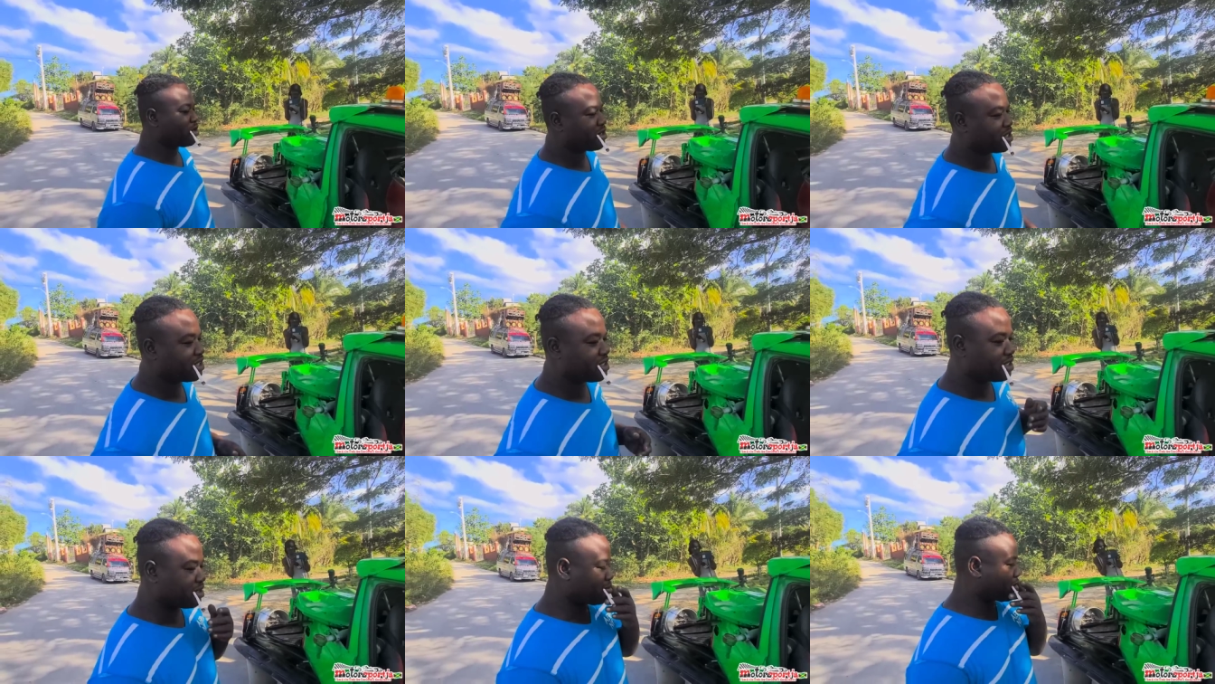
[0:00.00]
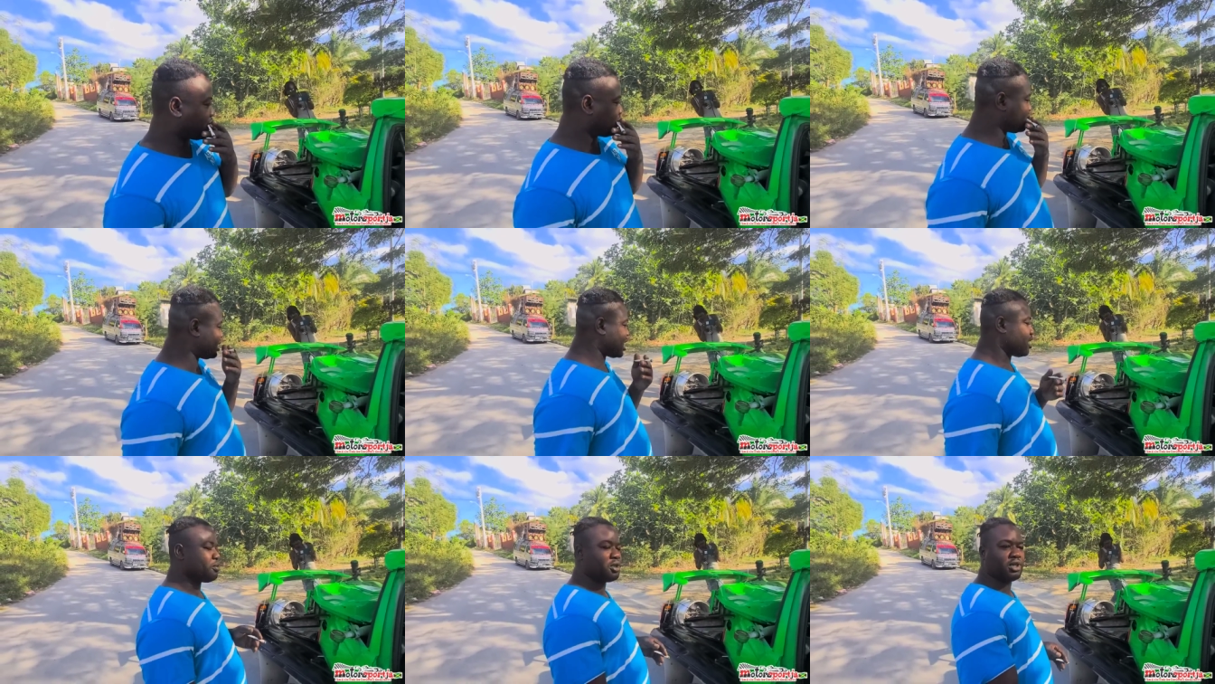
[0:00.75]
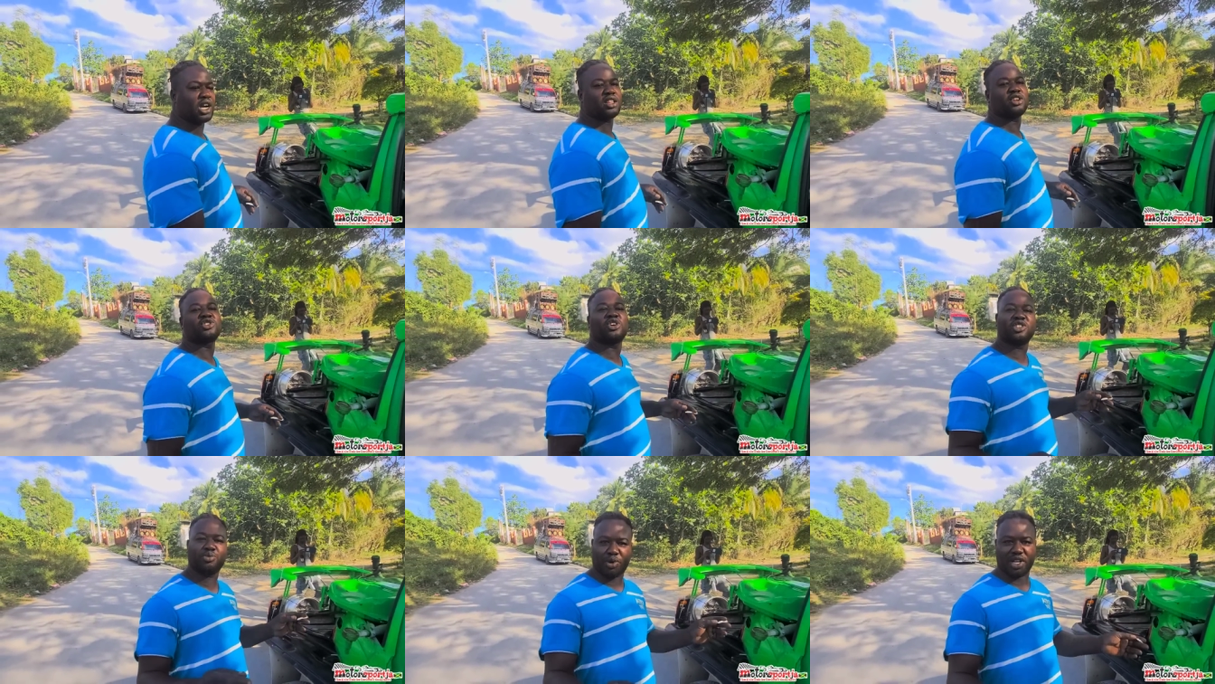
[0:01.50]
about this yet, man. One time I do
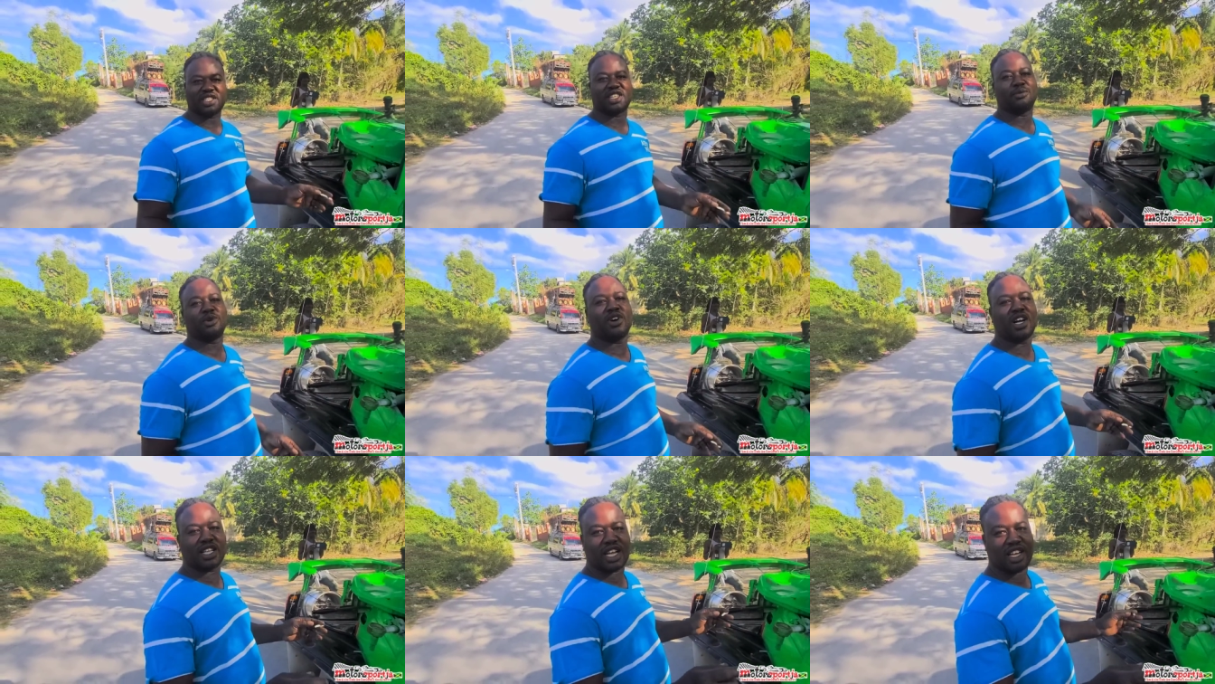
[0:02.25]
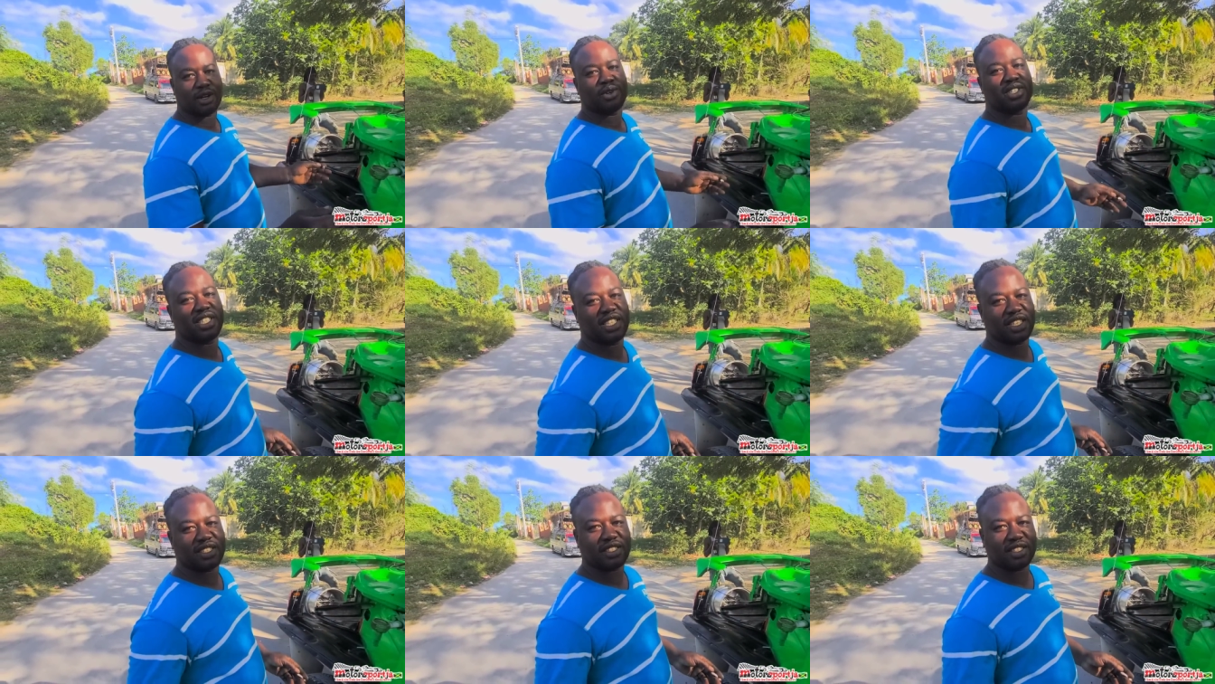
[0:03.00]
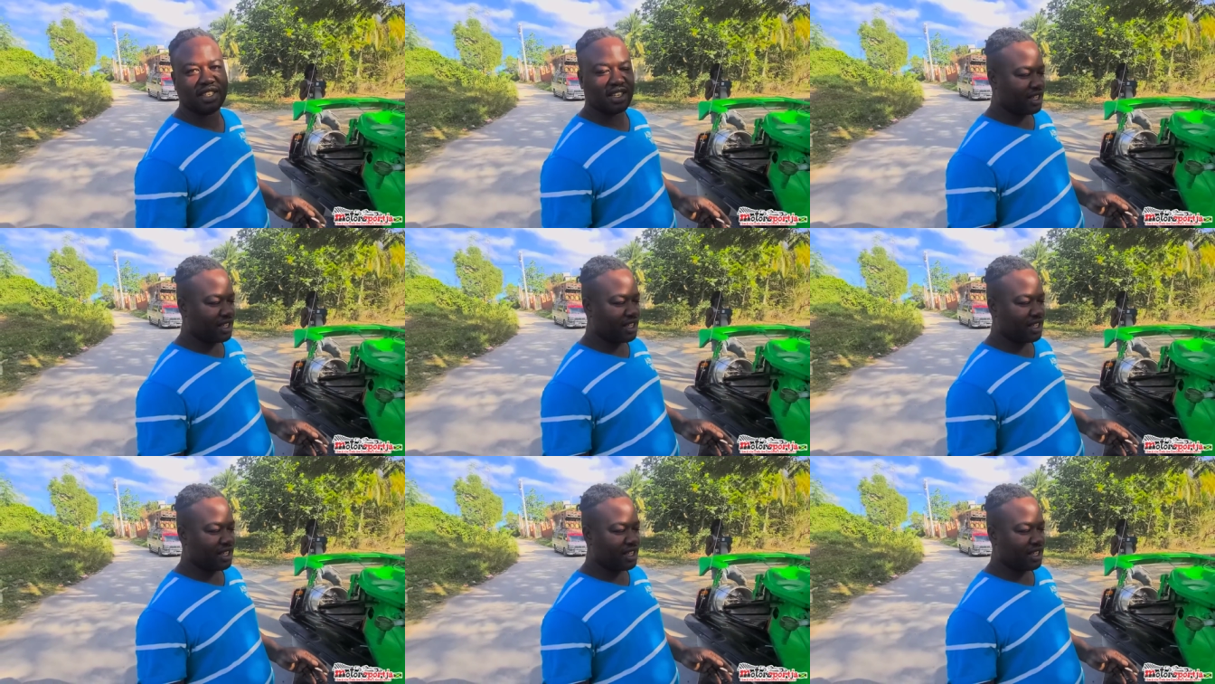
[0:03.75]
some sponsor, me want and we see this.